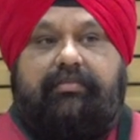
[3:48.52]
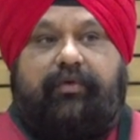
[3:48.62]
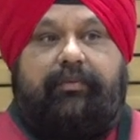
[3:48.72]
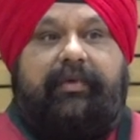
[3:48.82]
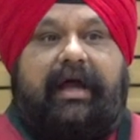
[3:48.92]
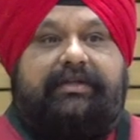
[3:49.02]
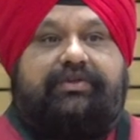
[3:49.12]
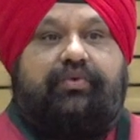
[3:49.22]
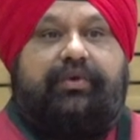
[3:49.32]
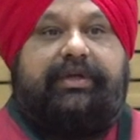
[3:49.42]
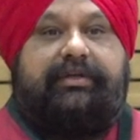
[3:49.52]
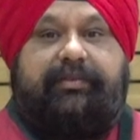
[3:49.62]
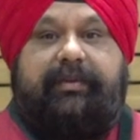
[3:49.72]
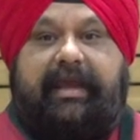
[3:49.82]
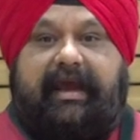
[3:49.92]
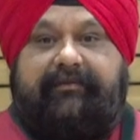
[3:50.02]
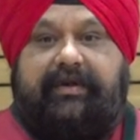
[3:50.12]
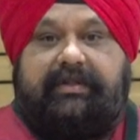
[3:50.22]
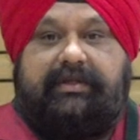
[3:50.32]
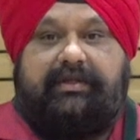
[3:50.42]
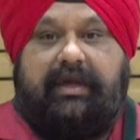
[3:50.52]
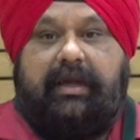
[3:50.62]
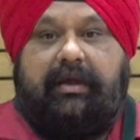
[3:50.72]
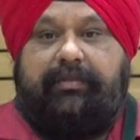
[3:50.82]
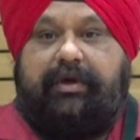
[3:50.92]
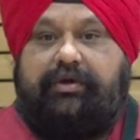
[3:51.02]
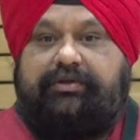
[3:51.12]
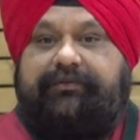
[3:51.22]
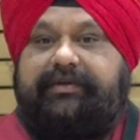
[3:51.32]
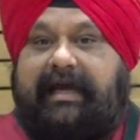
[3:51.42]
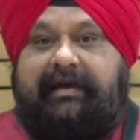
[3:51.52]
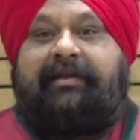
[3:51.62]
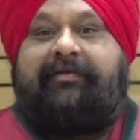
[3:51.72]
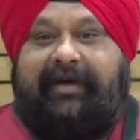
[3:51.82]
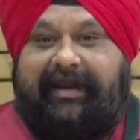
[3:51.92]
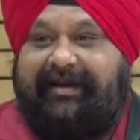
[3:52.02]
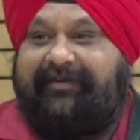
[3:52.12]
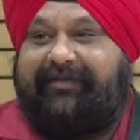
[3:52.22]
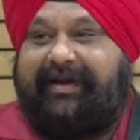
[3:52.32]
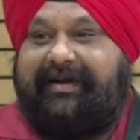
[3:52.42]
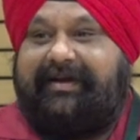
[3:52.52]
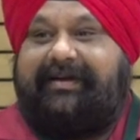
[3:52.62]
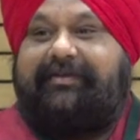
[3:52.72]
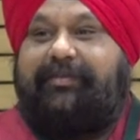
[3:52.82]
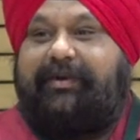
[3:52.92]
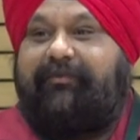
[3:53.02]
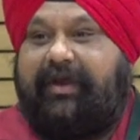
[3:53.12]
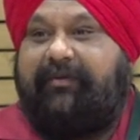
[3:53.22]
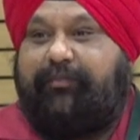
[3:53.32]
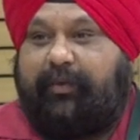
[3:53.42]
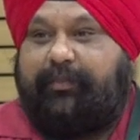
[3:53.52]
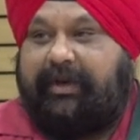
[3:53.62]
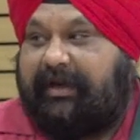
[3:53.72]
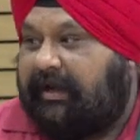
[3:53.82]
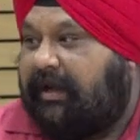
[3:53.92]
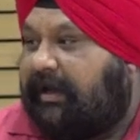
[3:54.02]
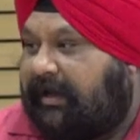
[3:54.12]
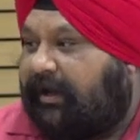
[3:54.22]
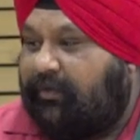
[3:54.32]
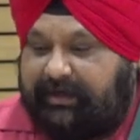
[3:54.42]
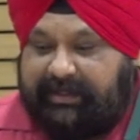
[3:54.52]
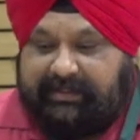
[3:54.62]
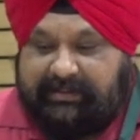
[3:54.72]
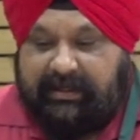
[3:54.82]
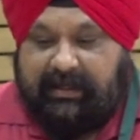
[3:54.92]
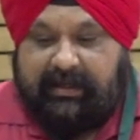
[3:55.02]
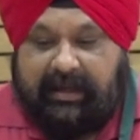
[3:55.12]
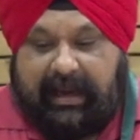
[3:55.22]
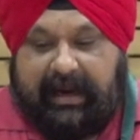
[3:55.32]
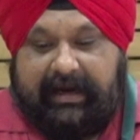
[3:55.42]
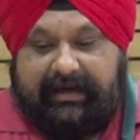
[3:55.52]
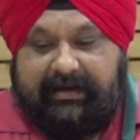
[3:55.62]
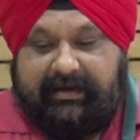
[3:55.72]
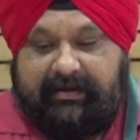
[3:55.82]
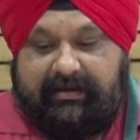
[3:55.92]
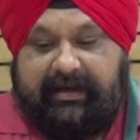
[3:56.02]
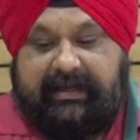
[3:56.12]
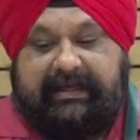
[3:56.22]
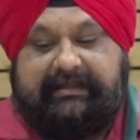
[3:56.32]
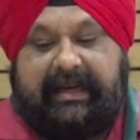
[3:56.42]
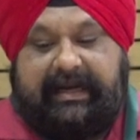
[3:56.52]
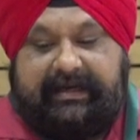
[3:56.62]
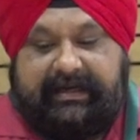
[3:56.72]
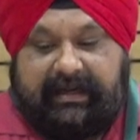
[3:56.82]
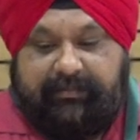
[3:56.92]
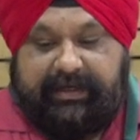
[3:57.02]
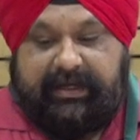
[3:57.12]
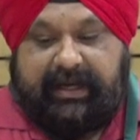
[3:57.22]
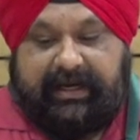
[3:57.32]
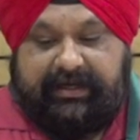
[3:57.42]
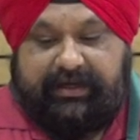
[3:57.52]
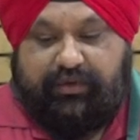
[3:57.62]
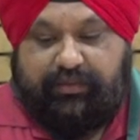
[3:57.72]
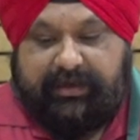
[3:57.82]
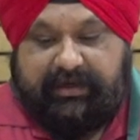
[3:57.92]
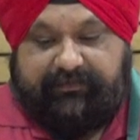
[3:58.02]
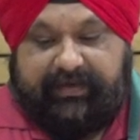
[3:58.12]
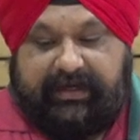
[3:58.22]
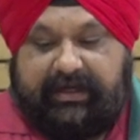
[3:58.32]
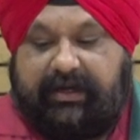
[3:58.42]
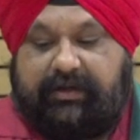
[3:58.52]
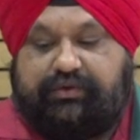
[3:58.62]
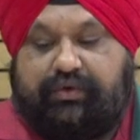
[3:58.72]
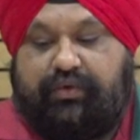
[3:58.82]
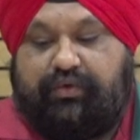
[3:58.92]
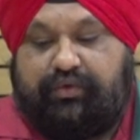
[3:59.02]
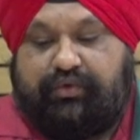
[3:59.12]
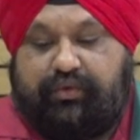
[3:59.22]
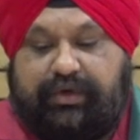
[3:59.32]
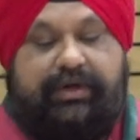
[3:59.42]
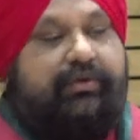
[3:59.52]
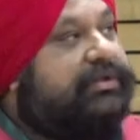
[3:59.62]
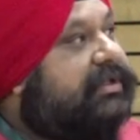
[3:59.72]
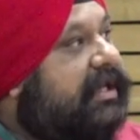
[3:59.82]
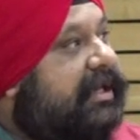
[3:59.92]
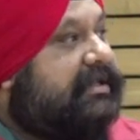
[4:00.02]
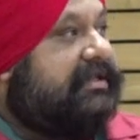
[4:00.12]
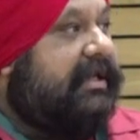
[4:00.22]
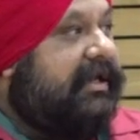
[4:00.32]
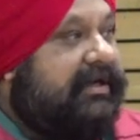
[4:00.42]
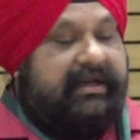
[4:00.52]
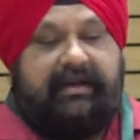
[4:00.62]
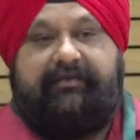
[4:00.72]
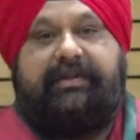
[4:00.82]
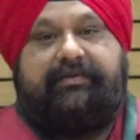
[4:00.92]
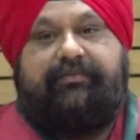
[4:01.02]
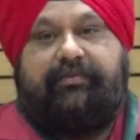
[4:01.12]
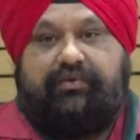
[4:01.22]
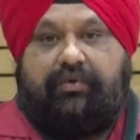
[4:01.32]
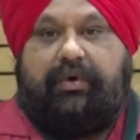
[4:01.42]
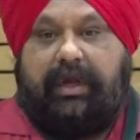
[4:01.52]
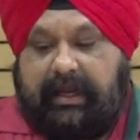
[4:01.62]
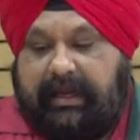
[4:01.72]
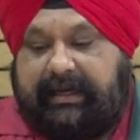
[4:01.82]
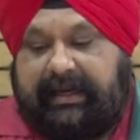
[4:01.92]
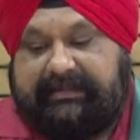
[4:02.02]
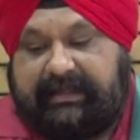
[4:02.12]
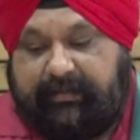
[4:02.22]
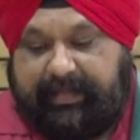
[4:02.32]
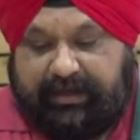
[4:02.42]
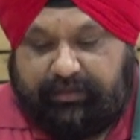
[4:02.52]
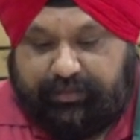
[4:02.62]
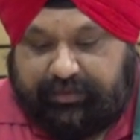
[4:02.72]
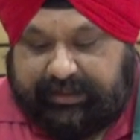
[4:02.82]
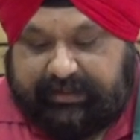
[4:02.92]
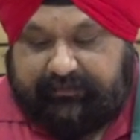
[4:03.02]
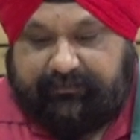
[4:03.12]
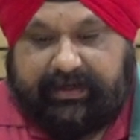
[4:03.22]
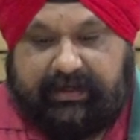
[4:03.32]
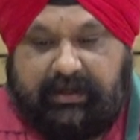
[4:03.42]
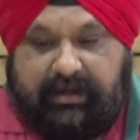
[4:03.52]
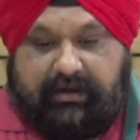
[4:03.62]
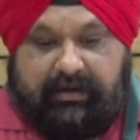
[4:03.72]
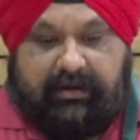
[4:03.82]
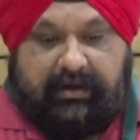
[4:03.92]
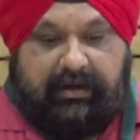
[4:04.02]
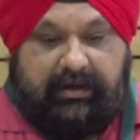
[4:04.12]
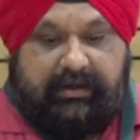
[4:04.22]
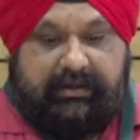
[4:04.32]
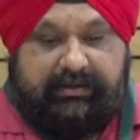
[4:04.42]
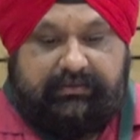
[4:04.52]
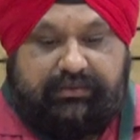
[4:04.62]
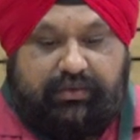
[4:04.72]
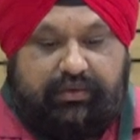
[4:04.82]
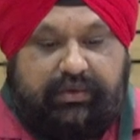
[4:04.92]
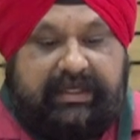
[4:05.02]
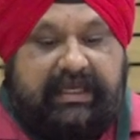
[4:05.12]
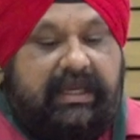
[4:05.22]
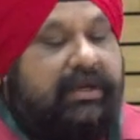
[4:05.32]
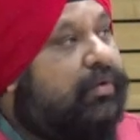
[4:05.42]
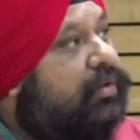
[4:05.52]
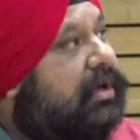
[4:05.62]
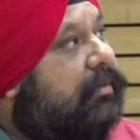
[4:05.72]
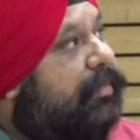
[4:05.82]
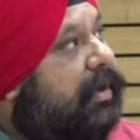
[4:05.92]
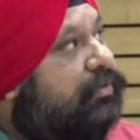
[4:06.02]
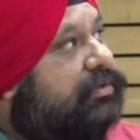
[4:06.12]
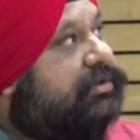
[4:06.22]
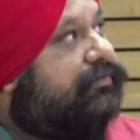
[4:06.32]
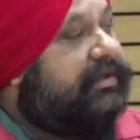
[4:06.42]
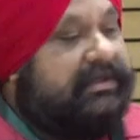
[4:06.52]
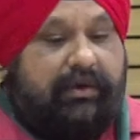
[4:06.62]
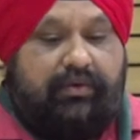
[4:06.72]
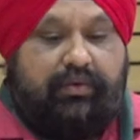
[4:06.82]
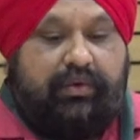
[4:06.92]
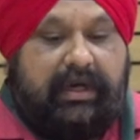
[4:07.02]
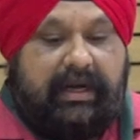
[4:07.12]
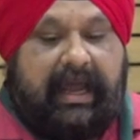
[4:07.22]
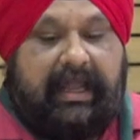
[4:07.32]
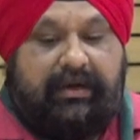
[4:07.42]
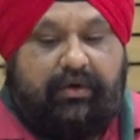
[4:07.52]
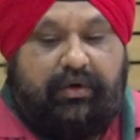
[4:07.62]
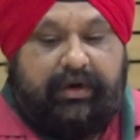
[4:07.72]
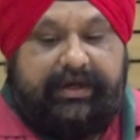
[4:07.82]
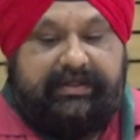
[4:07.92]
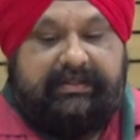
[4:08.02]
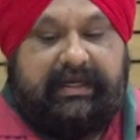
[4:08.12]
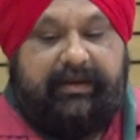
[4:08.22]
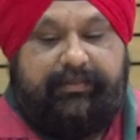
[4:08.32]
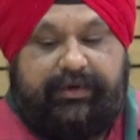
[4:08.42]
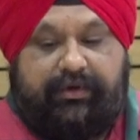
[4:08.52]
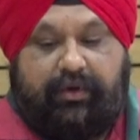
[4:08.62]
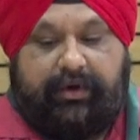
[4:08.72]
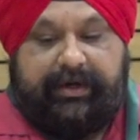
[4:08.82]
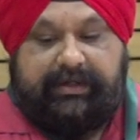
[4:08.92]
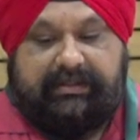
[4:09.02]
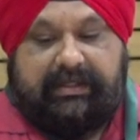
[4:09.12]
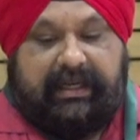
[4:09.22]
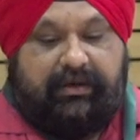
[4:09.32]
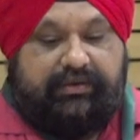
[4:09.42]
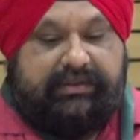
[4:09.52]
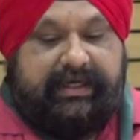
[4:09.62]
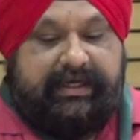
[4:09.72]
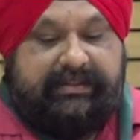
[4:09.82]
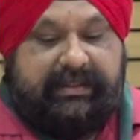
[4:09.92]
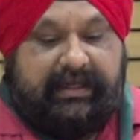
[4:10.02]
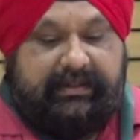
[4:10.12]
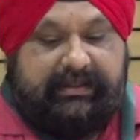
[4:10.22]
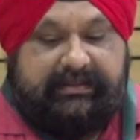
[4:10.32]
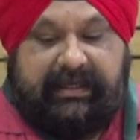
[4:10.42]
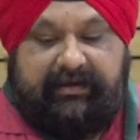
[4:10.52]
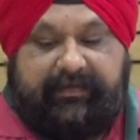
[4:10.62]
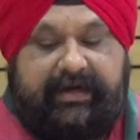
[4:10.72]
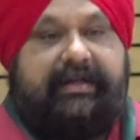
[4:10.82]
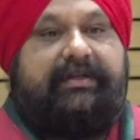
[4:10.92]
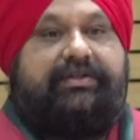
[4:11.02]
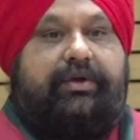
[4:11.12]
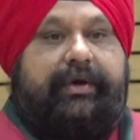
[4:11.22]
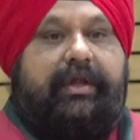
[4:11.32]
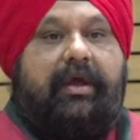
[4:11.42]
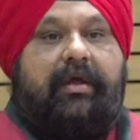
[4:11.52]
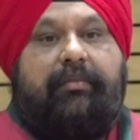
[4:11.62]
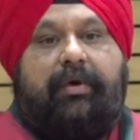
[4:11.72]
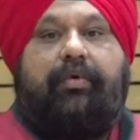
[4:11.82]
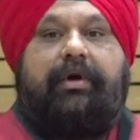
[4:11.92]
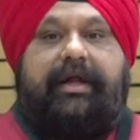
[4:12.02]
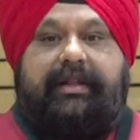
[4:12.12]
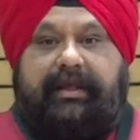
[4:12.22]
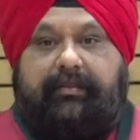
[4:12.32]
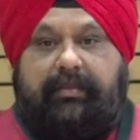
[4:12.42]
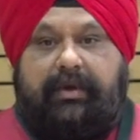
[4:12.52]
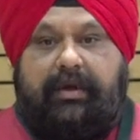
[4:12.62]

from last 2 years may be having this because of its antiviral effect, and it is being very popular nowadays. And it has an anti-diabetic, anti-tumor effect, and also known to reduce the AST levels. So it has an hepatoprotective effect. So the key known compounds which are known are alkaloids, dipeptinoids, glycosides, and others, aliphatic steroids. But what are them?